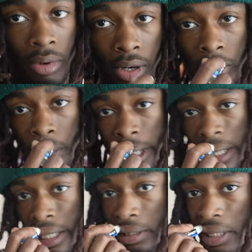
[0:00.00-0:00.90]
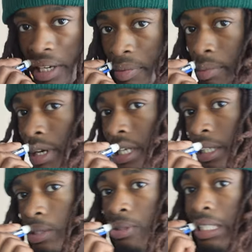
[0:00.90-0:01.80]
wrong, but you ain't tell me my
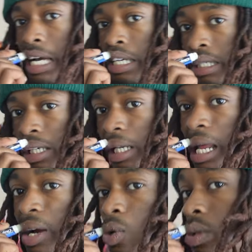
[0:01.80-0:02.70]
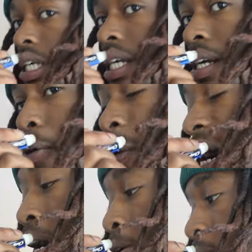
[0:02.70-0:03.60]
lips was out here looking like who did it and why.